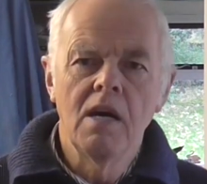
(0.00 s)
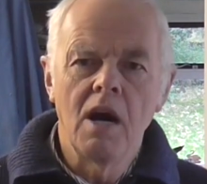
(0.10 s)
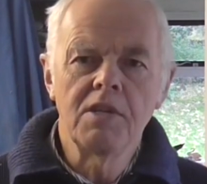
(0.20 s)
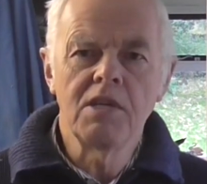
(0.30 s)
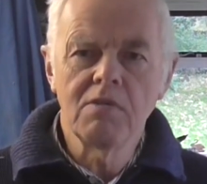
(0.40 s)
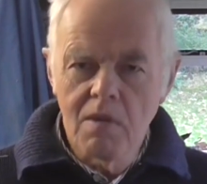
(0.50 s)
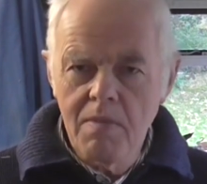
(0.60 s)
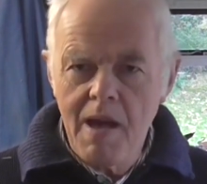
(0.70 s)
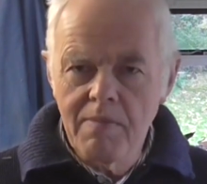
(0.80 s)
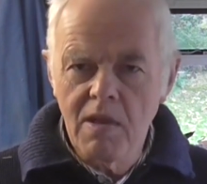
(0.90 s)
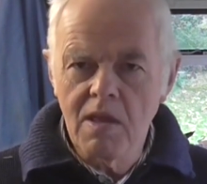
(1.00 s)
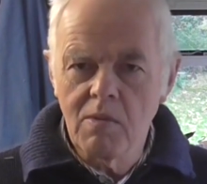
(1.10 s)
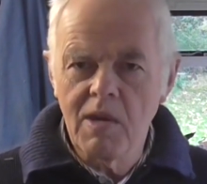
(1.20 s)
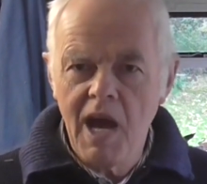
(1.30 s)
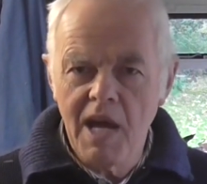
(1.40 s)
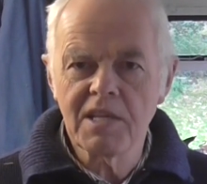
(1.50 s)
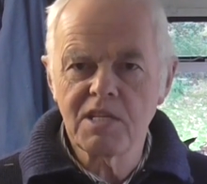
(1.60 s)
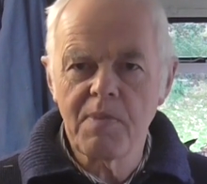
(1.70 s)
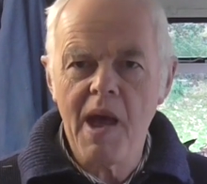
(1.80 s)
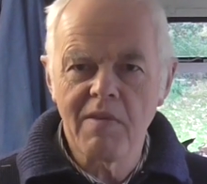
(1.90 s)
I do remember that we had a
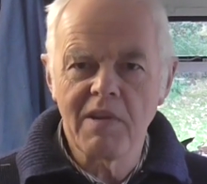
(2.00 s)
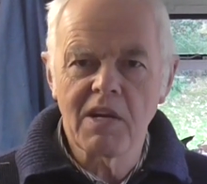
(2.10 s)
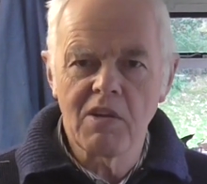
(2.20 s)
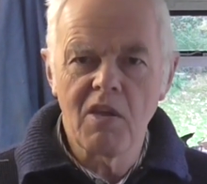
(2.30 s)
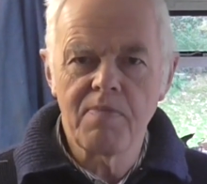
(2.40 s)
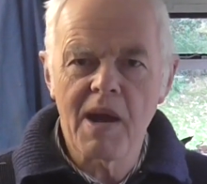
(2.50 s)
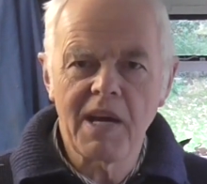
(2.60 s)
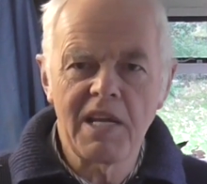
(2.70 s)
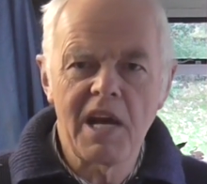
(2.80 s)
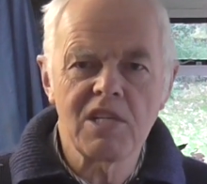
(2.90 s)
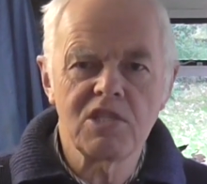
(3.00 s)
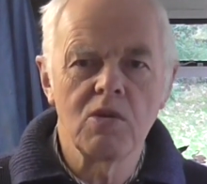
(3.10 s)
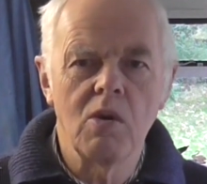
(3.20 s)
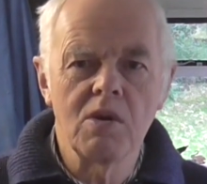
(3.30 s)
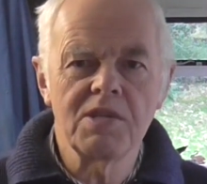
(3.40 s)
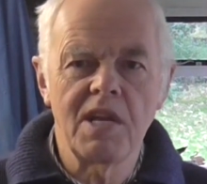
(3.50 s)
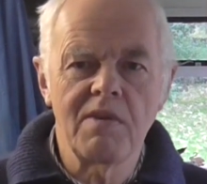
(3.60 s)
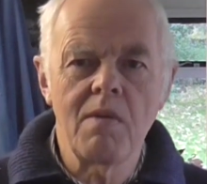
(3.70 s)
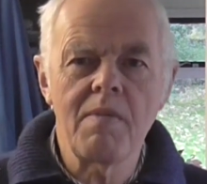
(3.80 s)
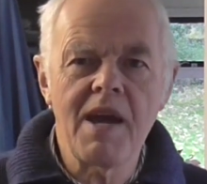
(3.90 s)
spare inner cloth bag in our stores, and
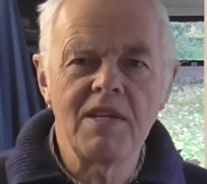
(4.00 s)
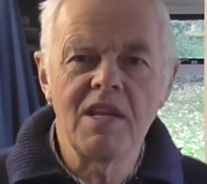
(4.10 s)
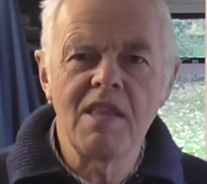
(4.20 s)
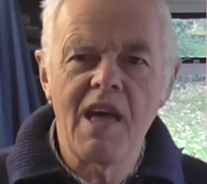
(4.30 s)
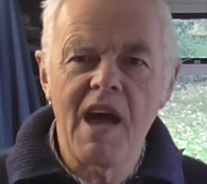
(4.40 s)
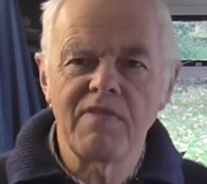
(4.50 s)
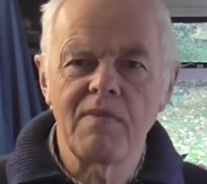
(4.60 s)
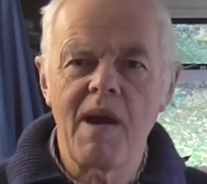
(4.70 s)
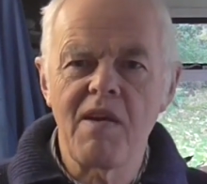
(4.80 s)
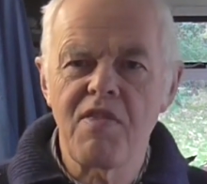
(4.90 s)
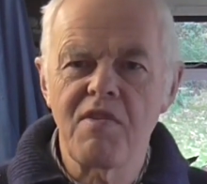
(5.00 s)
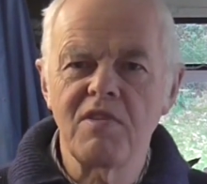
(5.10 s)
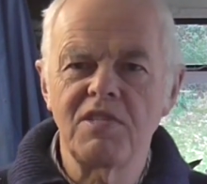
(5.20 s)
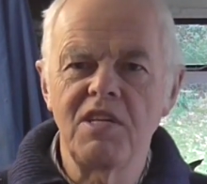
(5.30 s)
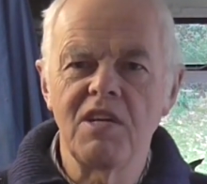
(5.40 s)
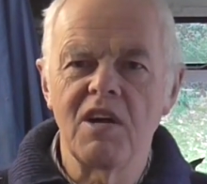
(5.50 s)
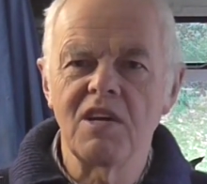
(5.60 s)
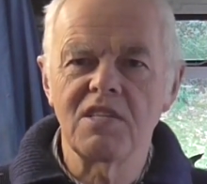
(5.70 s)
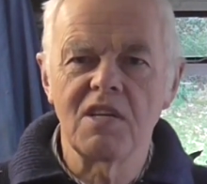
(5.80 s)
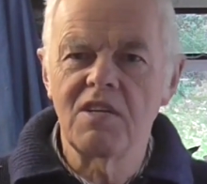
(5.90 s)
it remained in there for about 30
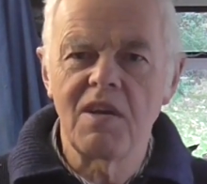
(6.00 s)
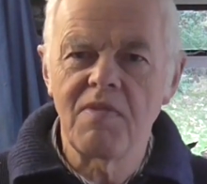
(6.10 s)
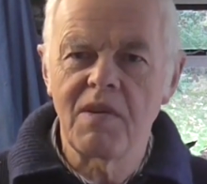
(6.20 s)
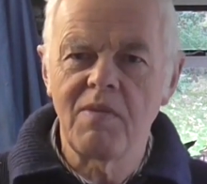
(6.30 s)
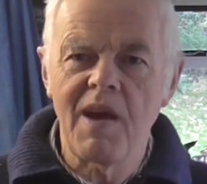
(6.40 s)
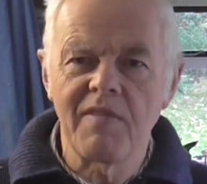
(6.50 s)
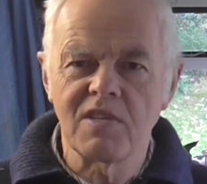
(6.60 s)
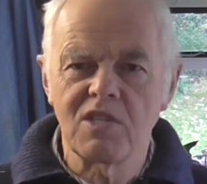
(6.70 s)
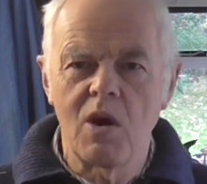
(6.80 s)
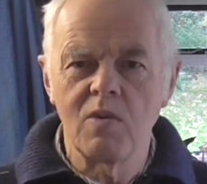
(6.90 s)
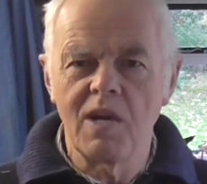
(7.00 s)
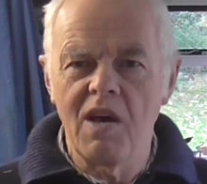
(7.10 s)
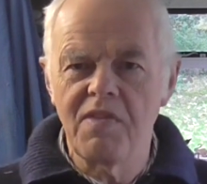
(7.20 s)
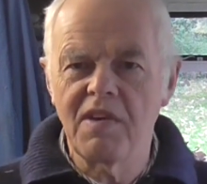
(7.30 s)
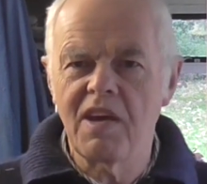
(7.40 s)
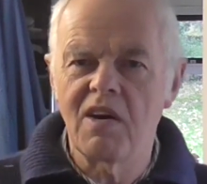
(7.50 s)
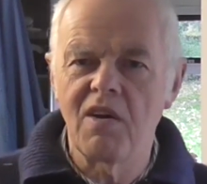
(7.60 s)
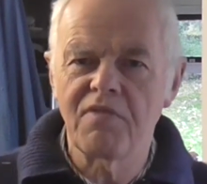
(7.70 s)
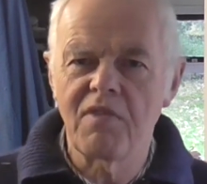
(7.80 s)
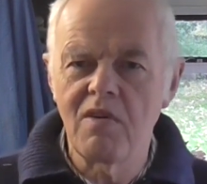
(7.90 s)
years, and I don't think we ever sold it. I think it
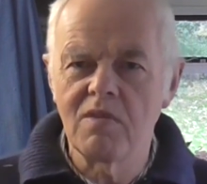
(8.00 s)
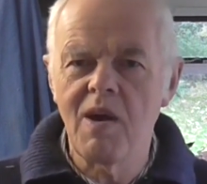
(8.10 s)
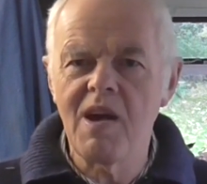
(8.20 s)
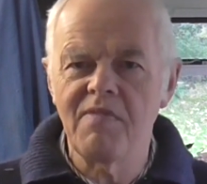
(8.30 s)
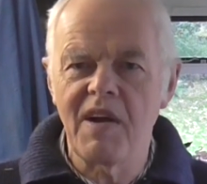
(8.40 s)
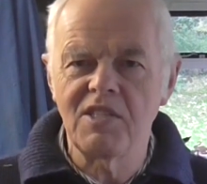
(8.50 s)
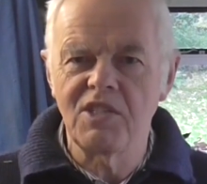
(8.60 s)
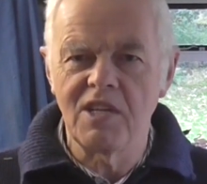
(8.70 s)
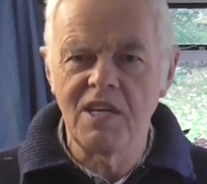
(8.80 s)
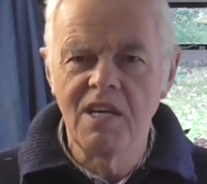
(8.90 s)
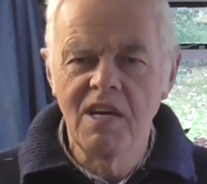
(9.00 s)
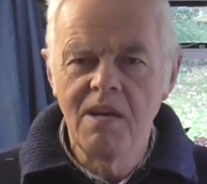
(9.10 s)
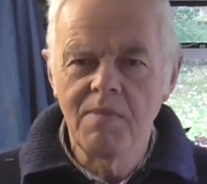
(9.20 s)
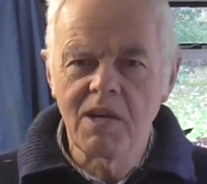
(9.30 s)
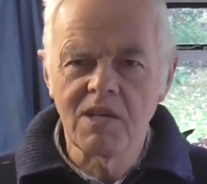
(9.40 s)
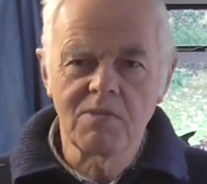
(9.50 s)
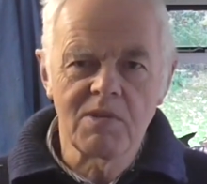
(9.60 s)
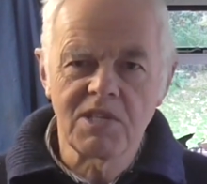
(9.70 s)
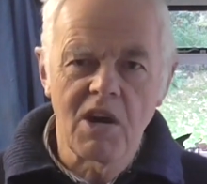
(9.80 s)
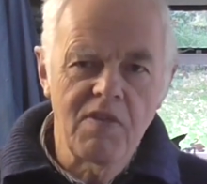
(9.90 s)
got thrown away eventually because there
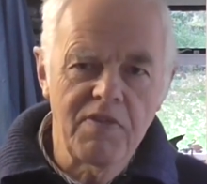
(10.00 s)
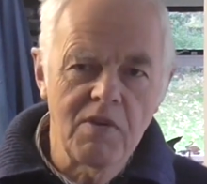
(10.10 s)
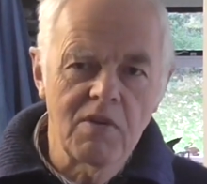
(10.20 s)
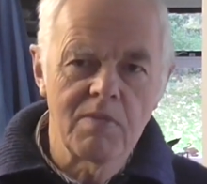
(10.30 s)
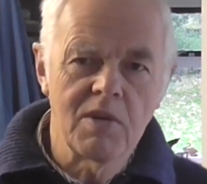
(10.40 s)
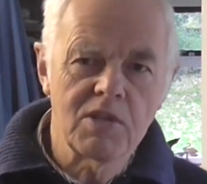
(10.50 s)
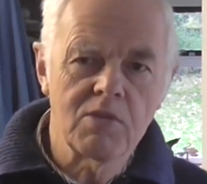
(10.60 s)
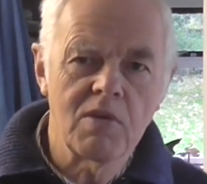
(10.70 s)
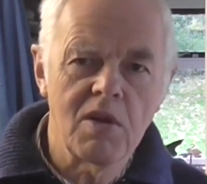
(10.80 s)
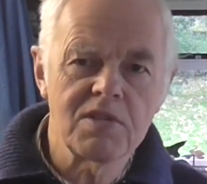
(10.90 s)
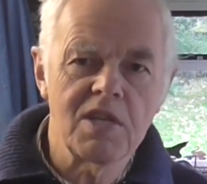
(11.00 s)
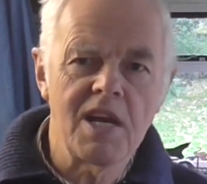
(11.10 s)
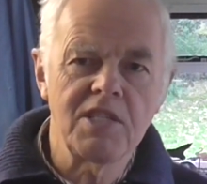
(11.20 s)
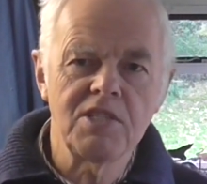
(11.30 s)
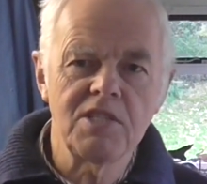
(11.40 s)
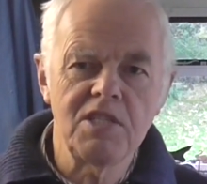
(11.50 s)
were so few commercial Constellations